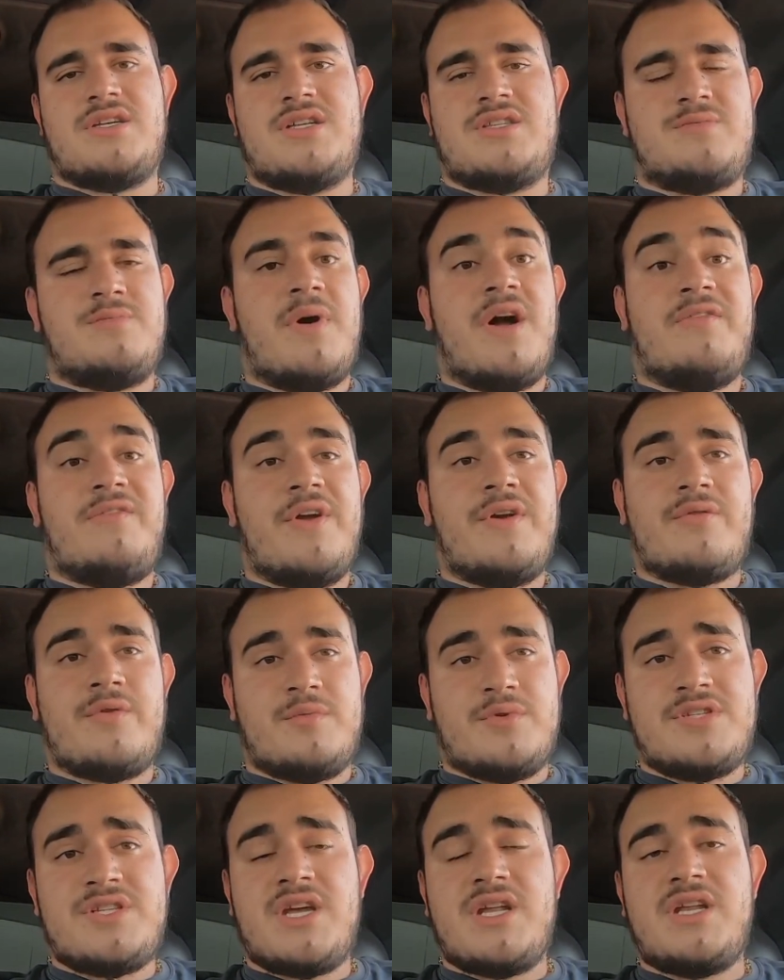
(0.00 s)
It's my favorite
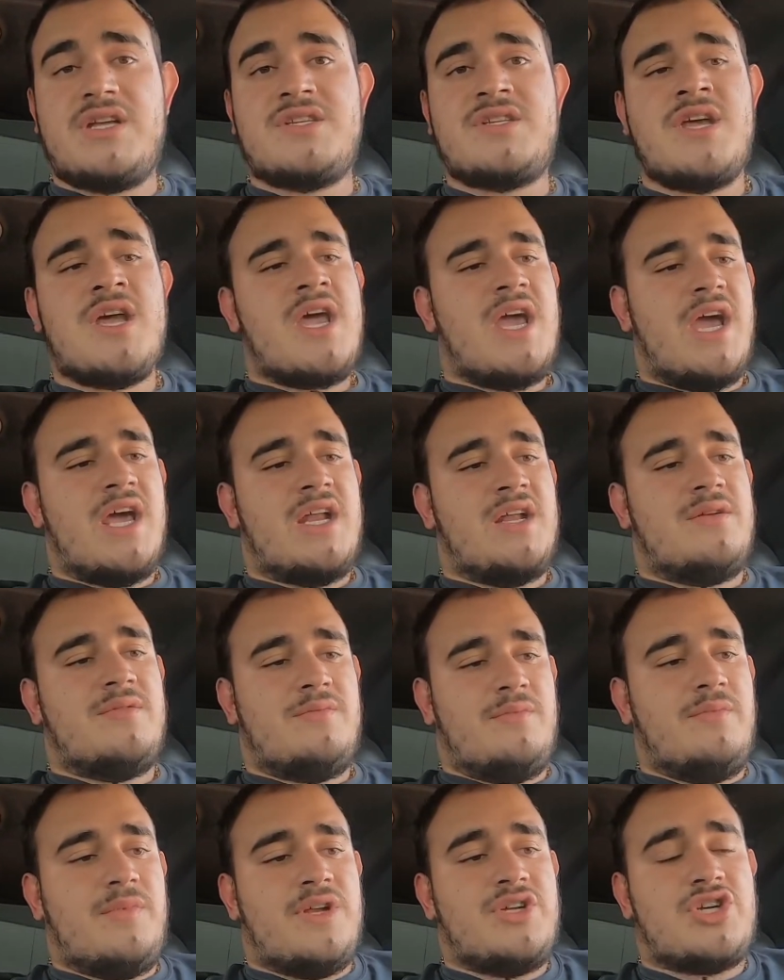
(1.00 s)
Mercedes,
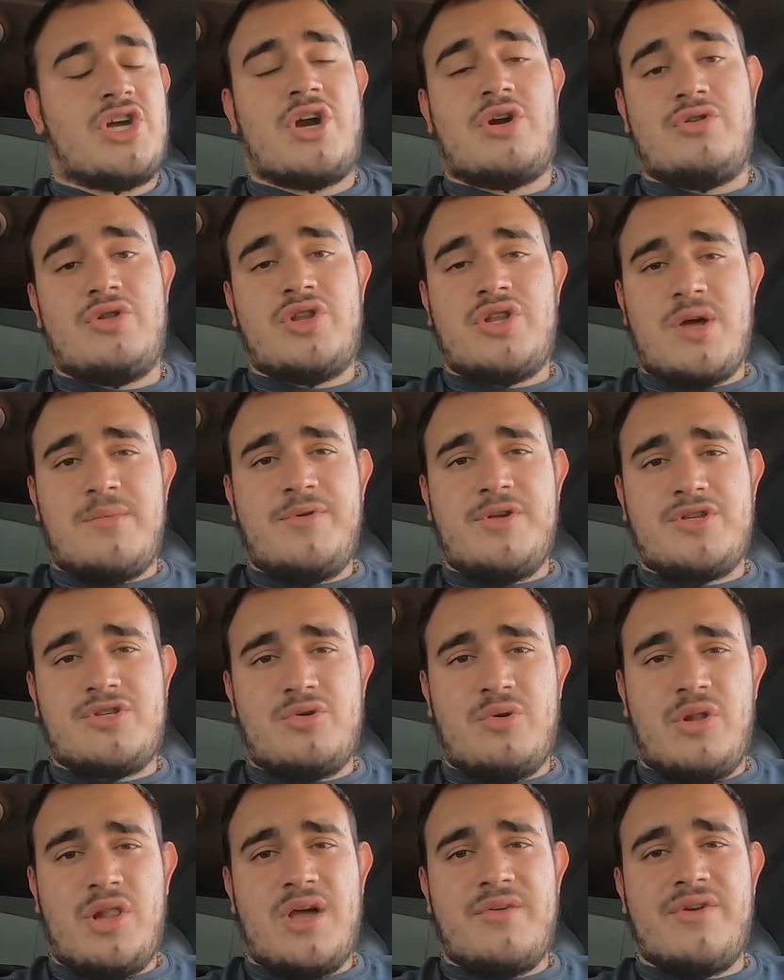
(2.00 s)
and in general, the
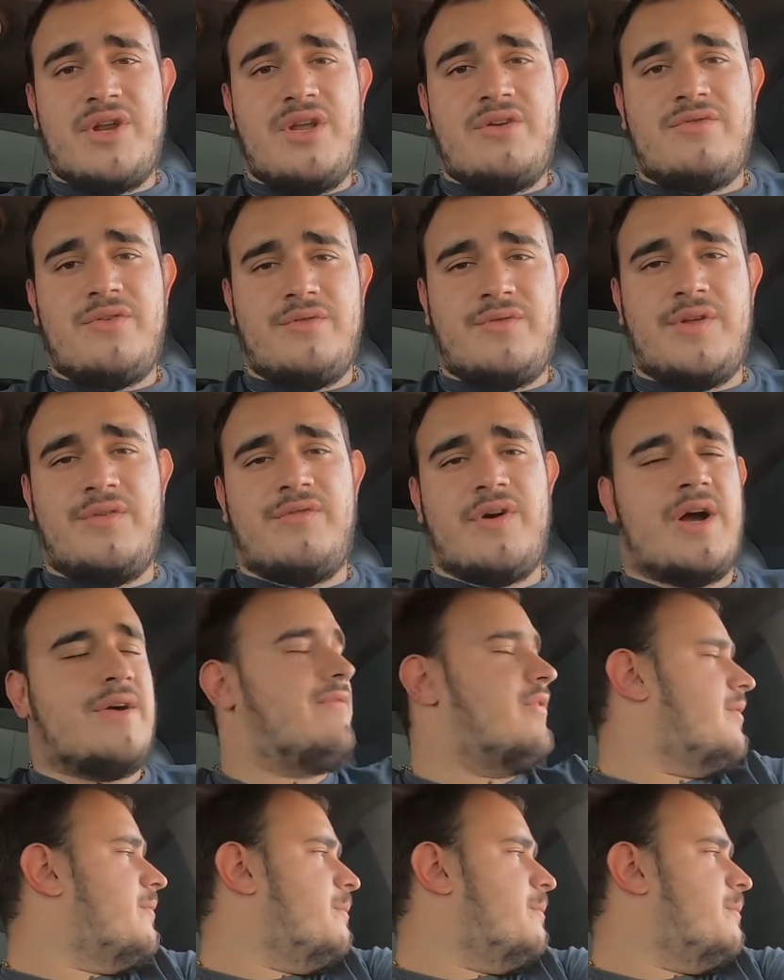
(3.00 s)
W211 E55.